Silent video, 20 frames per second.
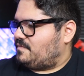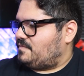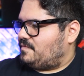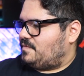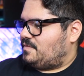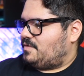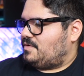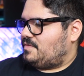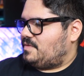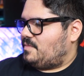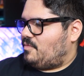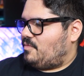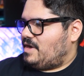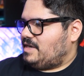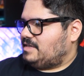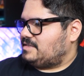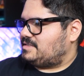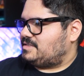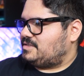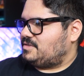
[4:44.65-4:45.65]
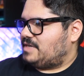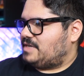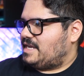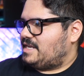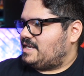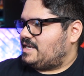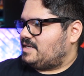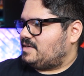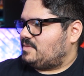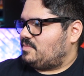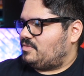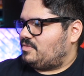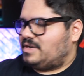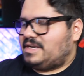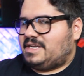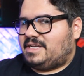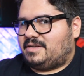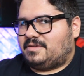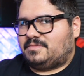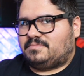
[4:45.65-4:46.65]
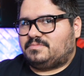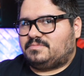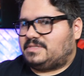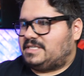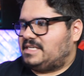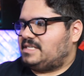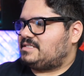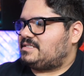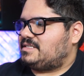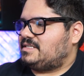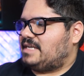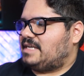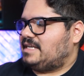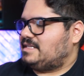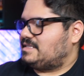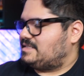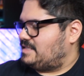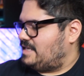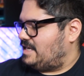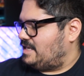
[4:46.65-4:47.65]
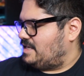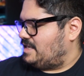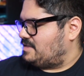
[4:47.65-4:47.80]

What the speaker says: For the price, you're getting a pretty decent headset.